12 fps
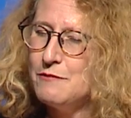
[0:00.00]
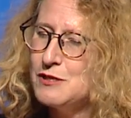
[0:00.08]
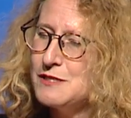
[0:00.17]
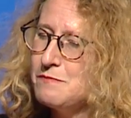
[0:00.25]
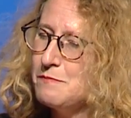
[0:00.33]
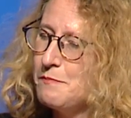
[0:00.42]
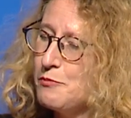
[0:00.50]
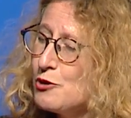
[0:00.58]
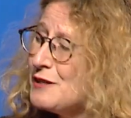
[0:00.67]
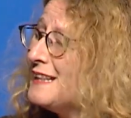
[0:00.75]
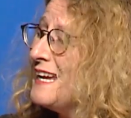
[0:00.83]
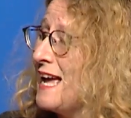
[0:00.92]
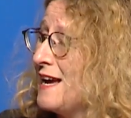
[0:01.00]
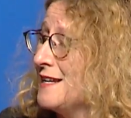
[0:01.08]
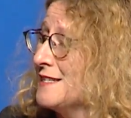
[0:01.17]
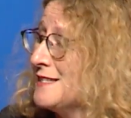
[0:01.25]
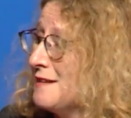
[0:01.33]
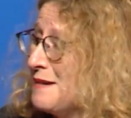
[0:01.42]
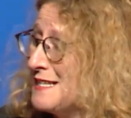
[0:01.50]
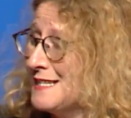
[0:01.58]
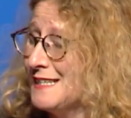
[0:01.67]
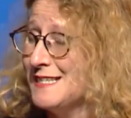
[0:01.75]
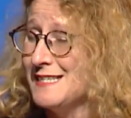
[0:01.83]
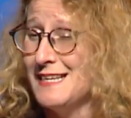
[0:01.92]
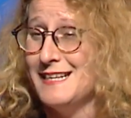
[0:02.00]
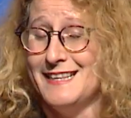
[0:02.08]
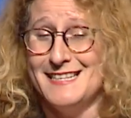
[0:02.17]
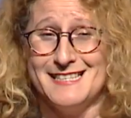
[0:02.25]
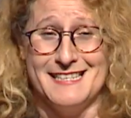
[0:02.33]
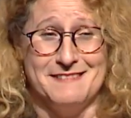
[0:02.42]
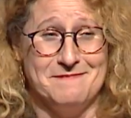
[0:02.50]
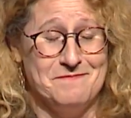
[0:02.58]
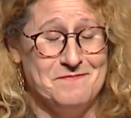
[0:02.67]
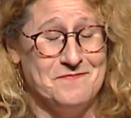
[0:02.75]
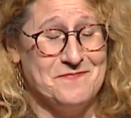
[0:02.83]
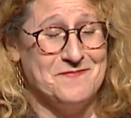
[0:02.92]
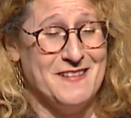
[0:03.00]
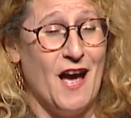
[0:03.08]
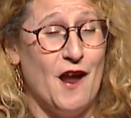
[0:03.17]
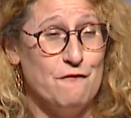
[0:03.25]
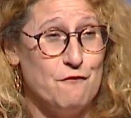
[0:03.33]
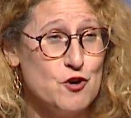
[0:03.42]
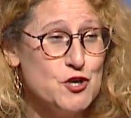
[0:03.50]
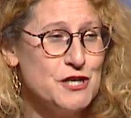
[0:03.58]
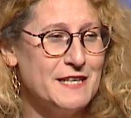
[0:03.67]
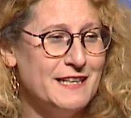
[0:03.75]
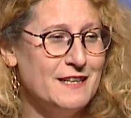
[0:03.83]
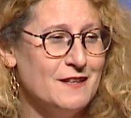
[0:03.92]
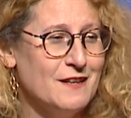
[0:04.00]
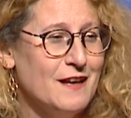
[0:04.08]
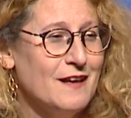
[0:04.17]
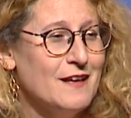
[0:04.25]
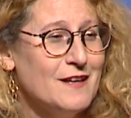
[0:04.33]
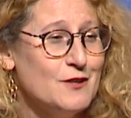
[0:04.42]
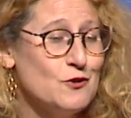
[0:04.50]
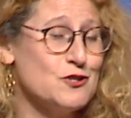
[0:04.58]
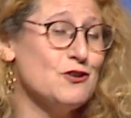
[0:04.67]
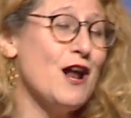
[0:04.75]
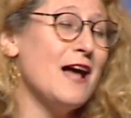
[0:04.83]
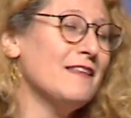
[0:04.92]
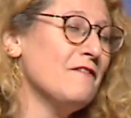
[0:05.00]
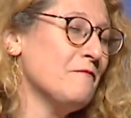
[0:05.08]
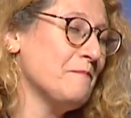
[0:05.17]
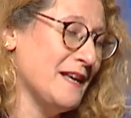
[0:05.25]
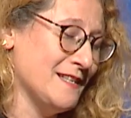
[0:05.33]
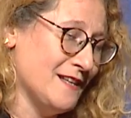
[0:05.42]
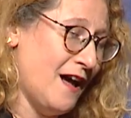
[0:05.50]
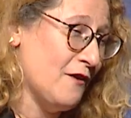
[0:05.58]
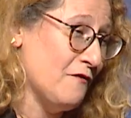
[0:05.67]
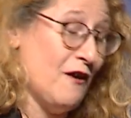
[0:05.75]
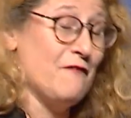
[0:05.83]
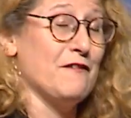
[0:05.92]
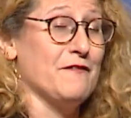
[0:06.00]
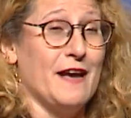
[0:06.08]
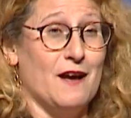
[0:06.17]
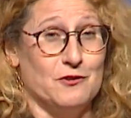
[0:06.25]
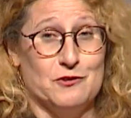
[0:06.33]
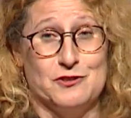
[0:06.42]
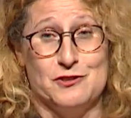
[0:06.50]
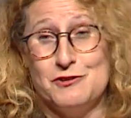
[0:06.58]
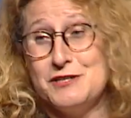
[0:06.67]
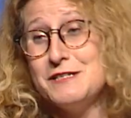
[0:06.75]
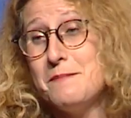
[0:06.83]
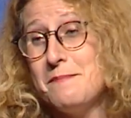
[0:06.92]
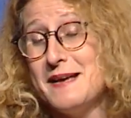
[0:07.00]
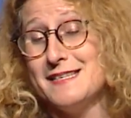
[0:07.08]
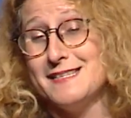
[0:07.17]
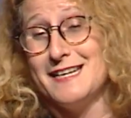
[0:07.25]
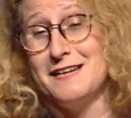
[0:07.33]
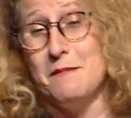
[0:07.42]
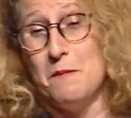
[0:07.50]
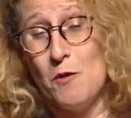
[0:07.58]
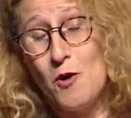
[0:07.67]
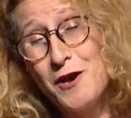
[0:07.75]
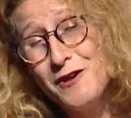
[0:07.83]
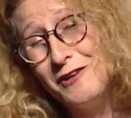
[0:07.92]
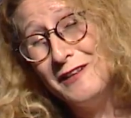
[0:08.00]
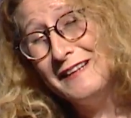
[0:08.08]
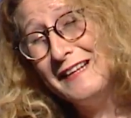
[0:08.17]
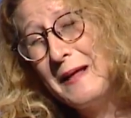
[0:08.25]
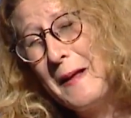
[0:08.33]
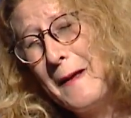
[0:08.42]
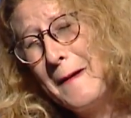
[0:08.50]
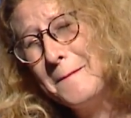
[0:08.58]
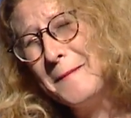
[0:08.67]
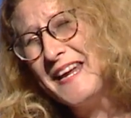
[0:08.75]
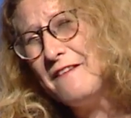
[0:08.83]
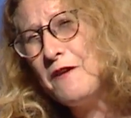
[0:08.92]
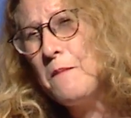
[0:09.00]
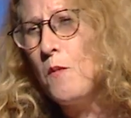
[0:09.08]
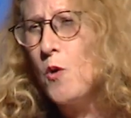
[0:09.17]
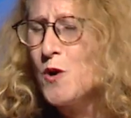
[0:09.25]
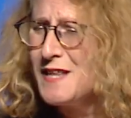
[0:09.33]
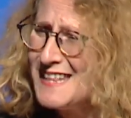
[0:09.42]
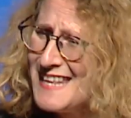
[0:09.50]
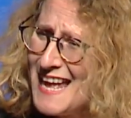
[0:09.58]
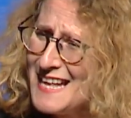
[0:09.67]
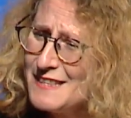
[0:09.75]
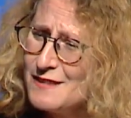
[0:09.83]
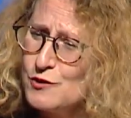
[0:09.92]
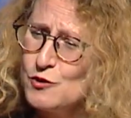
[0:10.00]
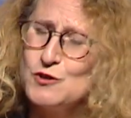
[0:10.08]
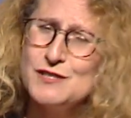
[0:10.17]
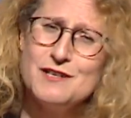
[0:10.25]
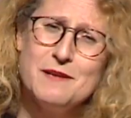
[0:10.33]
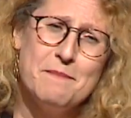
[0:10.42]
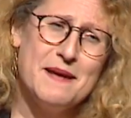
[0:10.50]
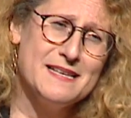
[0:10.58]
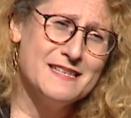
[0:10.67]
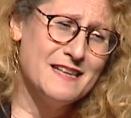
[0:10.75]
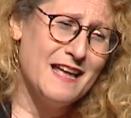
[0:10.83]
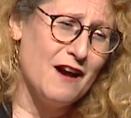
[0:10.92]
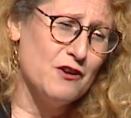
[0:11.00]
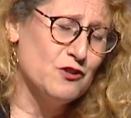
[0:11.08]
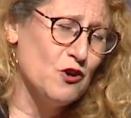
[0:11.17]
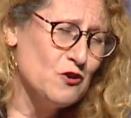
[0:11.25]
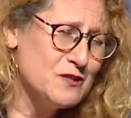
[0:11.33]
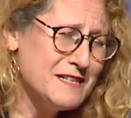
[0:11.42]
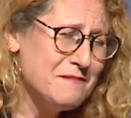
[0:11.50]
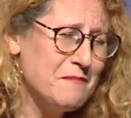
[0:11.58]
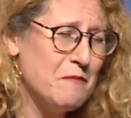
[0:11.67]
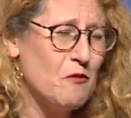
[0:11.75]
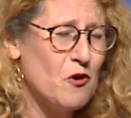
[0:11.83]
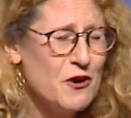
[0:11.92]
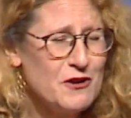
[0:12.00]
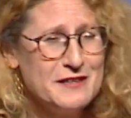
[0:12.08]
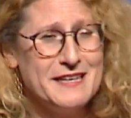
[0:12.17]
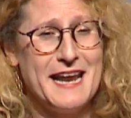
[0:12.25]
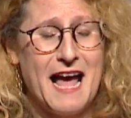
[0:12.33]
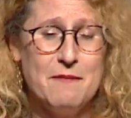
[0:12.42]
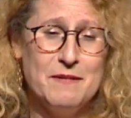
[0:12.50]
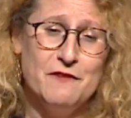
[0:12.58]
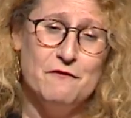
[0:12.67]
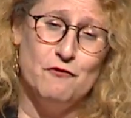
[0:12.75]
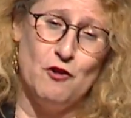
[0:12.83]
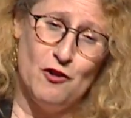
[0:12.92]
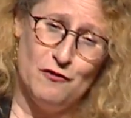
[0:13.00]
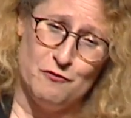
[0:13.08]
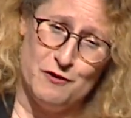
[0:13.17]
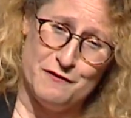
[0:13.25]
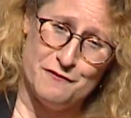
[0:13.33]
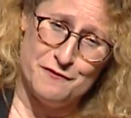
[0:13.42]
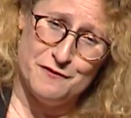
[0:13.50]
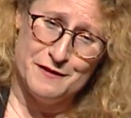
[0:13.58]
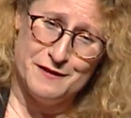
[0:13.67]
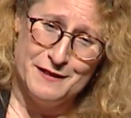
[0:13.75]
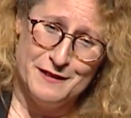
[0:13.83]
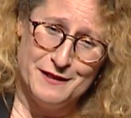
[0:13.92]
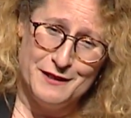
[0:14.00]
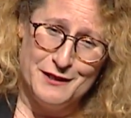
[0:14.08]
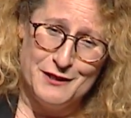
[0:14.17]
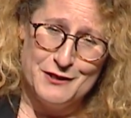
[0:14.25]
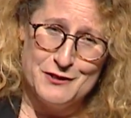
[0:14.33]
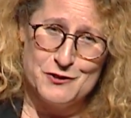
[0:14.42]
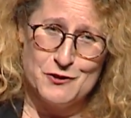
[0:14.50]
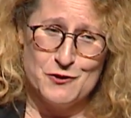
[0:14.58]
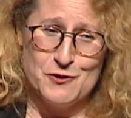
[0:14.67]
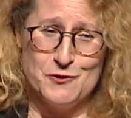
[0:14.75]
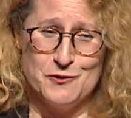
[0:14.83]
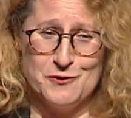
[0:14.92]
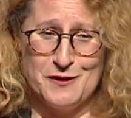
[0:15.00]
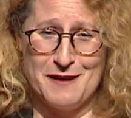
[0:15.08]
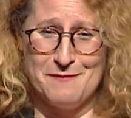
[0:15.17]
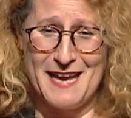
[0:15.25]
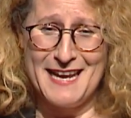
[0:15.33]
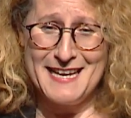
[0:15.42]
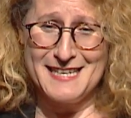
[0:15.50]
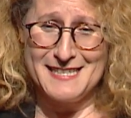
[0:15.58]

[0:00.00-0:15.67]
he was brutally honest and basically said, listen, unfortunately, those are not the best out of everything outdoors. Those are the best in memorial, but even more than that, those are the best, are those in memorial that I'm involved with. So I'm getting a